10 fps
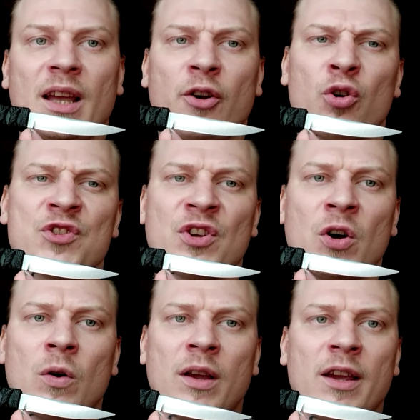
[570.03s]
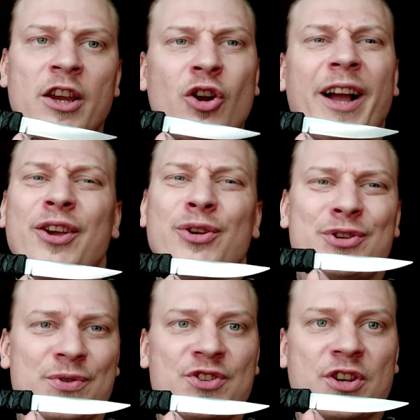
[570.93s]
And also, you know, I could
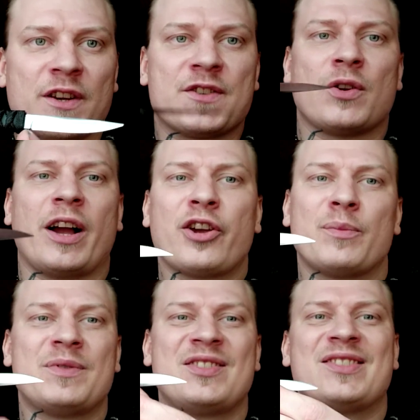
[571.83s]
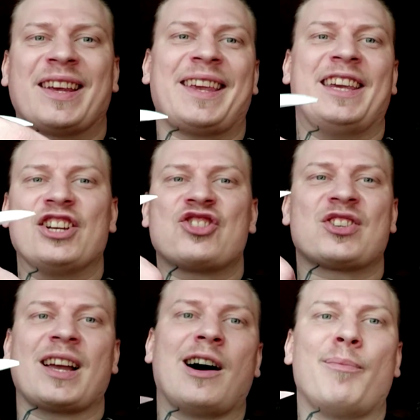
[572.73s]
use jigs. You know, I could stick each
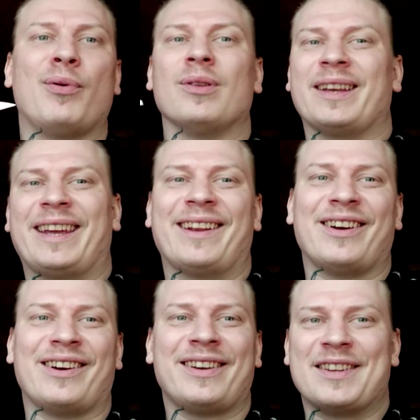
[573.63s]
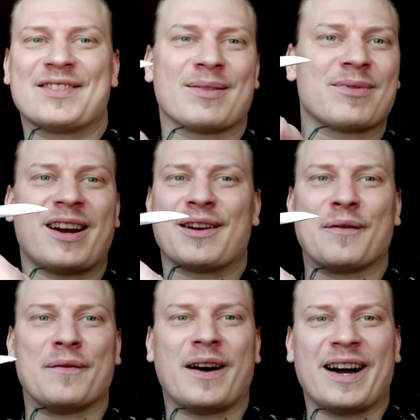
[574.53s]
scalpel in some kind
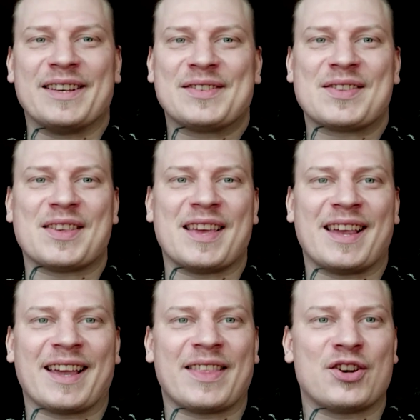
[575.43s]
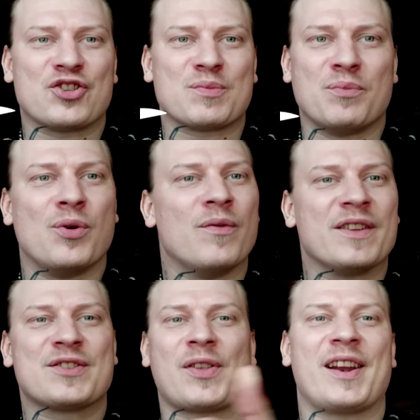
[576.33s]
of vise thing and then just move
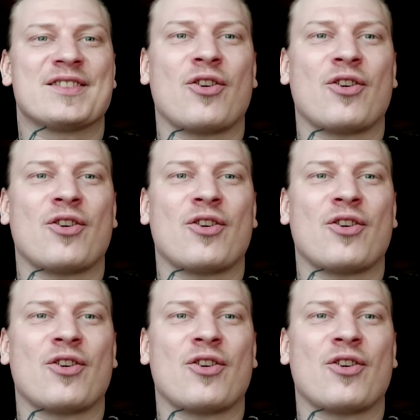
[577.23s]
it so that it's